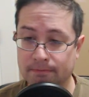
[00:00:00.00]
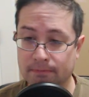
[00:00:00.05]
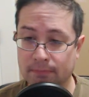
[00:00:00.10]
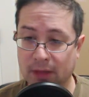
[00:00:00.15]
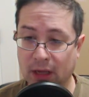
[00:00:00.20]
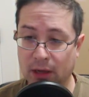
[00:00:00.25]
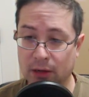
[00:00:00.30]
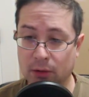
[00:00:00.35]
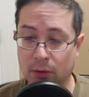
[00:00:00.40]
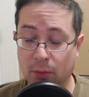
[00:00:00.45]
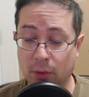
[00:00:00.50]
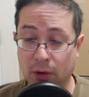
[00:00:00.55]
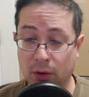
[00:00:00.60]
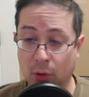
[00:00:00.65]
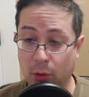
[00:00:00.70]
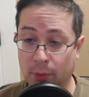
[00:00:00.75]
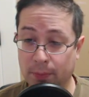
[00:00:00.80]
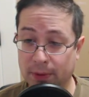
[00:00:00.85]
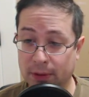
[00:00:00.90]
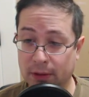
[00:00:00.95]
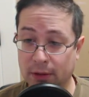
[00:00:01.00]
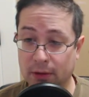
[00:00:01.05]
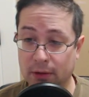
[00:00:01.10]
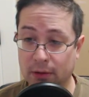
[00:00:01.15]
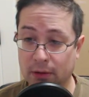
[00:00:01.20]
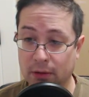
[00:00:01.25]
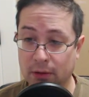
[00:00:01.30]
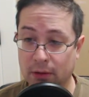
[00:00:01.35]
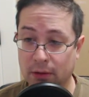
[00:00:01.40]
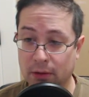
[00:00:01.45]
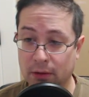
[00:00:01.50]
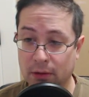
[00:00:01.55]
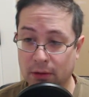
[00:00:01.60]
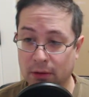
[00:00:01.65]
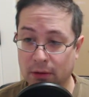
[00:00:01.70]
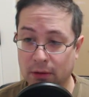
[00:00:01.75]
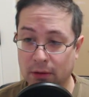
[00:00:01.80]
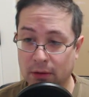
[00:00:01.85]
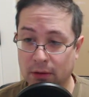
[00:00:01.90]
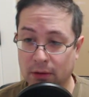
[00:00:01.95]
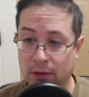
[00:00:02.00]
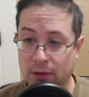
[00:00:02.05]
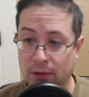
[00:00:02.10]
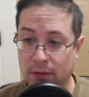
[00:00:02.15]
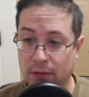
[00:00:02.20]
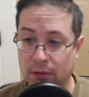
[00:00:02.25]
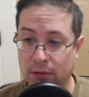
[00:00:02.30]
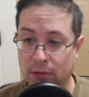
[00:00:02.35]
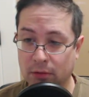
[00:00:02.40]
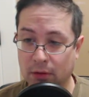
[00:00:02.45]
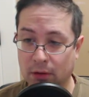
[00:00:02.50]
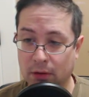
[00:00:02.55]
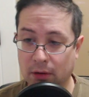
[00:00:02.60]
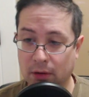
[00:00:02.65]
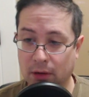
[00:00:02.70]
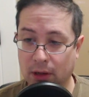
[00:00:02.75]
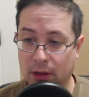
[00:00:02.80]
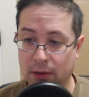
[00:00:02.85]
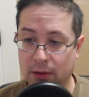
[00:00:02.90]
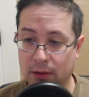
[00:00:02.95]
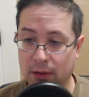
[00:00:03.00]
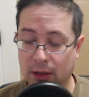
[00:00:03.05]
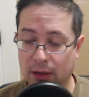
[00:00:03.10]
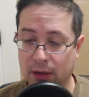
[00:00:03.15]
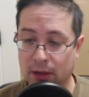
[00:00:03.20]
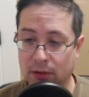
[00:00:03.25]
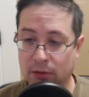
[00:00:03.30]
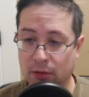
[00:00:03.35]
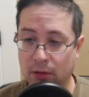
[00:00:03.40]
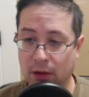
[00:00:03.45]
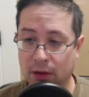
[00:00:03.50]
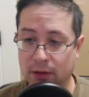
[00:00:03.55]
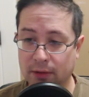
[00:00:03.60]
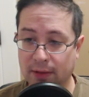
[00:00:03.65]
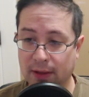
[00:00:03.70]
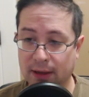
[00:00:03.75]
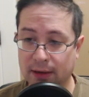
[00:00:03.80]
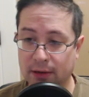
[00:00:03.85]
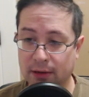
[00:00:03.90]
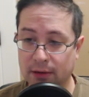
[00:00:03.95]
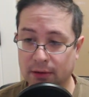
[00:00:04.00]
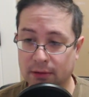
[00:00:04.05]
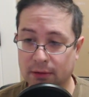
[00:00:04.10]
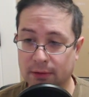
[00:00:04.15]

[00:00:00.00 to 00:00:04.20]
I don't want to open it. So, yeah, let's lock that in.